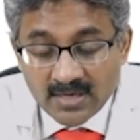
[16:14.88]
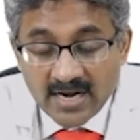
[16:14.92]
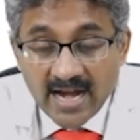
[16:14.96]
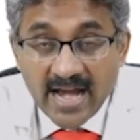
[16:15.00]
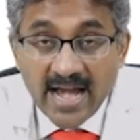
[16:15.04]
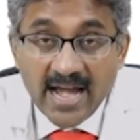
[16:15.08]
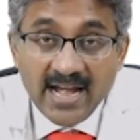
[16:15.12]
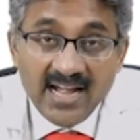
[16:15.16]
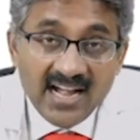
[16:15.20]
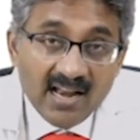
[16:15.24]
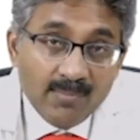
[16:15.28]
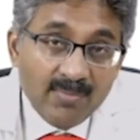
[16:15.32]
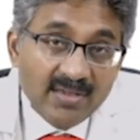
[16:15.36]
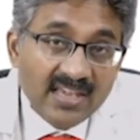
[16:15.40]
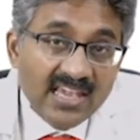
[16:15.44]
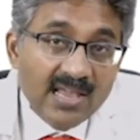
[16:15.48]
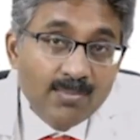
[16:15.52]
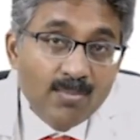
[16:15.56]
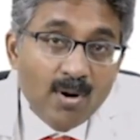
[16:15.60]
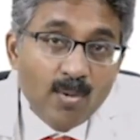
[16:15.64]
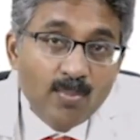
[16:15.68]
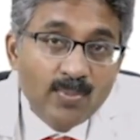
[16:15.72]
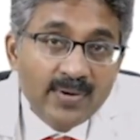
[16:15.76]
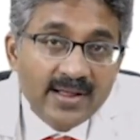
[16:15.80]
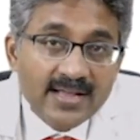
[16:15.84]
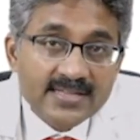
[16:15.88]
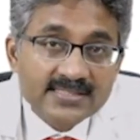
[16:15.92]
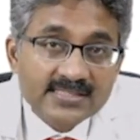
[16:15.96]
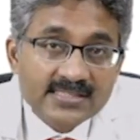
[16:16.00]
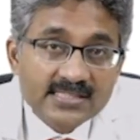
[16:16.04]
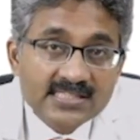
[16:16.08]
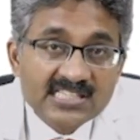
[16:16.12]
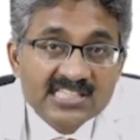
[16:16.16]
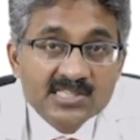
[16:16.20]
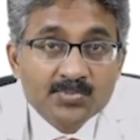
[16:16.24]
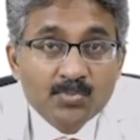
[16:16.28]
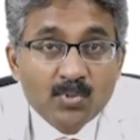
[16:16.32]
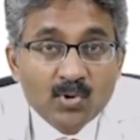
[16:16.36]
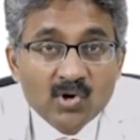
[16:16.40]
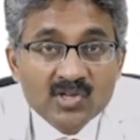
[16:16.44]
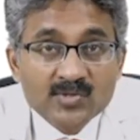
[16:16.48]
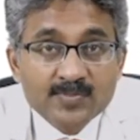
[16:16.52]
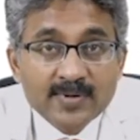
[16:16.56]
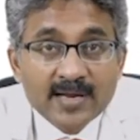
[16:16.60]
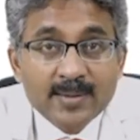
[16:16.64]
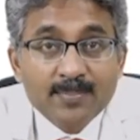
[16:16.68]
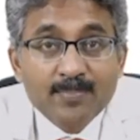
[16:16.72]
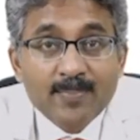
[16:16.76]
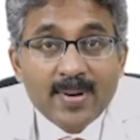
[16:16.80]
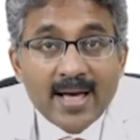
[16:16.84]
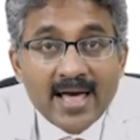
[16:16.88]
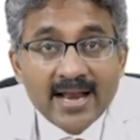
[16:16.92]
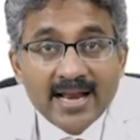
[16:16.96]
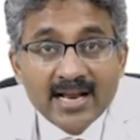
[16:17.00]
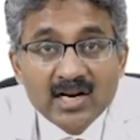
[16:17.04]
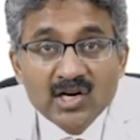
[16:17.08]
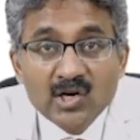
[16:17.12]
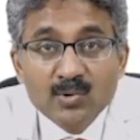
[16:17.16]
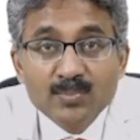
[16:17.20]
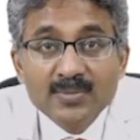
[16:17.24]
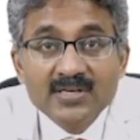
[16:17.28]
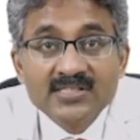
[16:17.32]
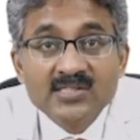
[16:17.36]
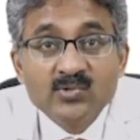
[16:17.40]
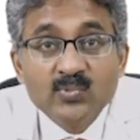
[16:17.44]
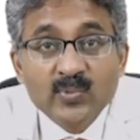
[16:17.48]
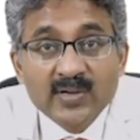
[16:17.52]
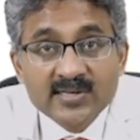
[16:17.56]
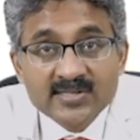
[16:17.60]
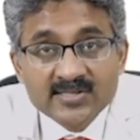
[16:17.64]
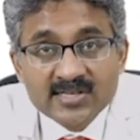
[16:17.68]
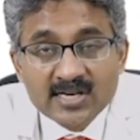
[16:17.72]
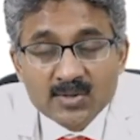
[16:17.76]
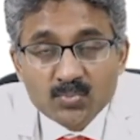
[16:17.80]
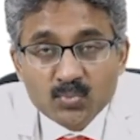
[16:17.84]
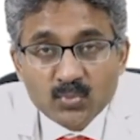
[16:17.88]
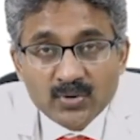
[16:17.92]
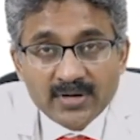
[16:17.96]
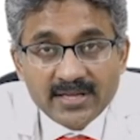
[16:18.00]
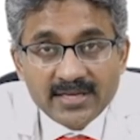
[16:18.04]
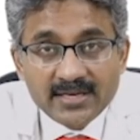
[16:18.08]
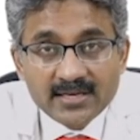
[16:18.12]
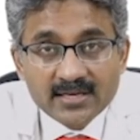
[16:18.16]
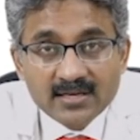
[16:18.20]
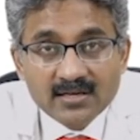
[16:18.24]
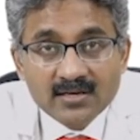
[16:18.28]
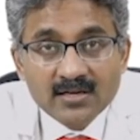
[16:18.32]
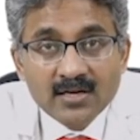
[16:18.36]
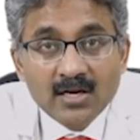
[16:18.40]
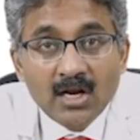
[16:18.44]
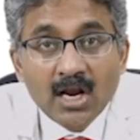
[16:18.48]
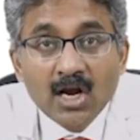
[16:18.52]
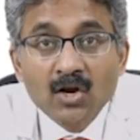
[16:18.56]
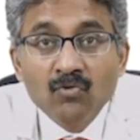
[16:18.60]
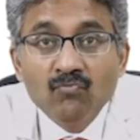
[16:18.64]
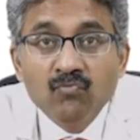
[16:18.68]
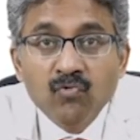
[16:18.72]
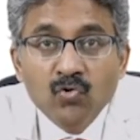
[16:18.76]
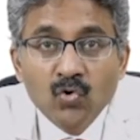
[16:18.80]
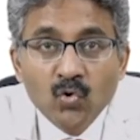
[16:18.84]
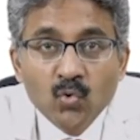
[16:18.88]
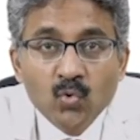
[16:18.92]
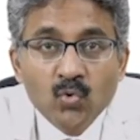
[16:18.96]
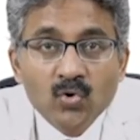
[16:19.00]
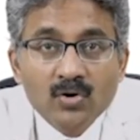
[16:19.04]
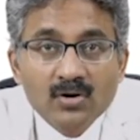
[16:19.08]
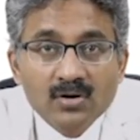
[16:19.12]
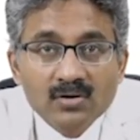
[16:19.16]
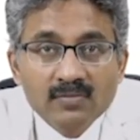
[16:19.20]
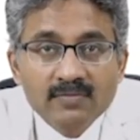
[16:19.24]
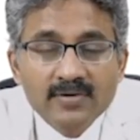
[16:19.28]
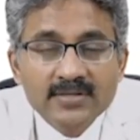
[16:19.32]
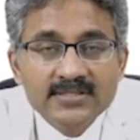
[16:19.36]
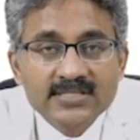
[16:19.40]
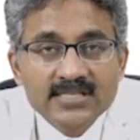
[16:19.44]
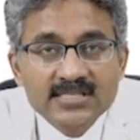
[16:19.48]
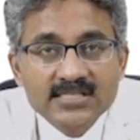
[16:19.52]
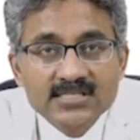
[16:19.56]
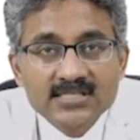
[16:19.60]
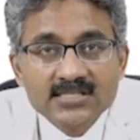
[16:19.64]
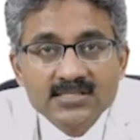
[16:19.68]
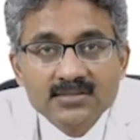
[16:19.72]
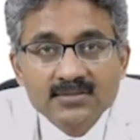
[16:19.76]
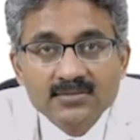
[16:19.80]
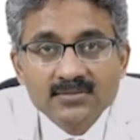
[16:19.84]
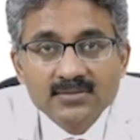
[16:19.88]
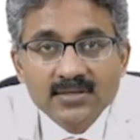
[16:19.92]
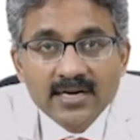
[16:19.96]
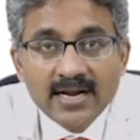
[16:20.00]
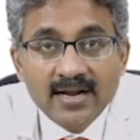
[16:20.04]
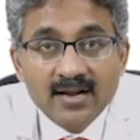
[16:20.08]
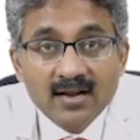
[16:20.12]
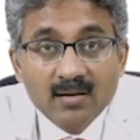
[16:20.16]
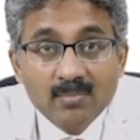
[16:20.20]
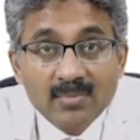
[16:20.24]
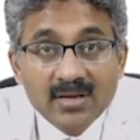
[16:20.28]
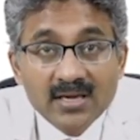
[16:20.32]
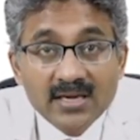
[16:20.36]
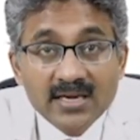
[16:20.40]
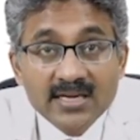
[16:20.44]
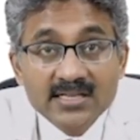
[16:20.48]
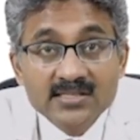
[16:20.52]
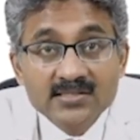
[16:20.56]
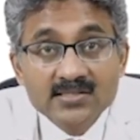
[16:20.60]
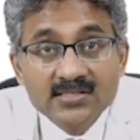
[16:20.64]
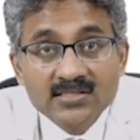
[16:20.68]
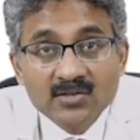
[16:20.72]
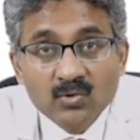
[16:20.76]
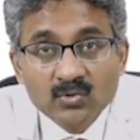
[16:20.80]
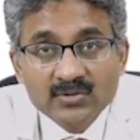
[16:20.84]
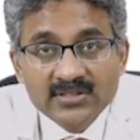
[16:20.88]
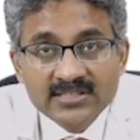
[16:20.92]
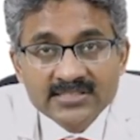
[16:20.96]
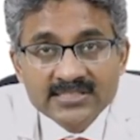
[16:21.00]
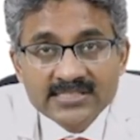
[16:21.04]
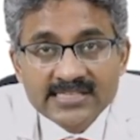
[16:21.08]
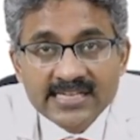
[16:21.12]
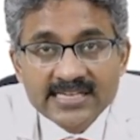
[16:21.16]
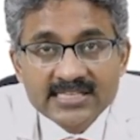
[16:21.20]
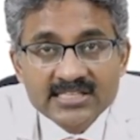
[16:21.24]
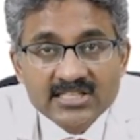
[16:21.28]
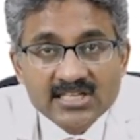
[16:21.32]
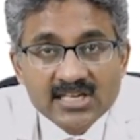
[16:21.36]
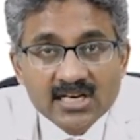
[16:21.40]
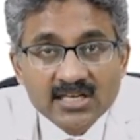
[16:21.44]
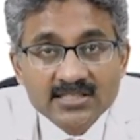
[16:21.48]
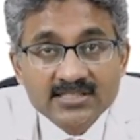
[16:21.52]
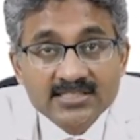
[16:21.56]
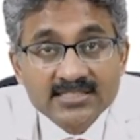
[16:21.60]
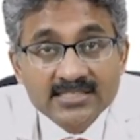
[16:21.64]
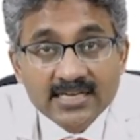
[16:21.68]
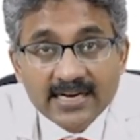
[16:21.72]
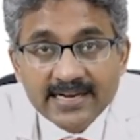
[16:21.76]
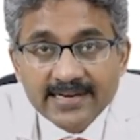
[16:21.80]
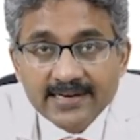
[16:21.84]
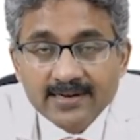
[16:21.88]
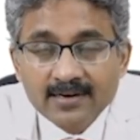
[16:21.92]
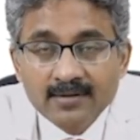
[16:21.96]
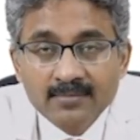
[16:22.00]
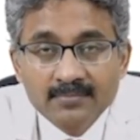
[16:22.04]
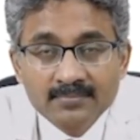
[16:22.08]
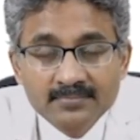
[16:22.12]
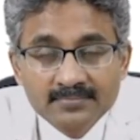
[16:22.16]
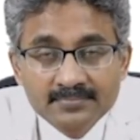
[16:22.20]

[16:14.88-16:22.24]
endemic hemoptysis is produced by Paragnomus westermani, a lung fluke, which is endemic in Southeast Asia, China.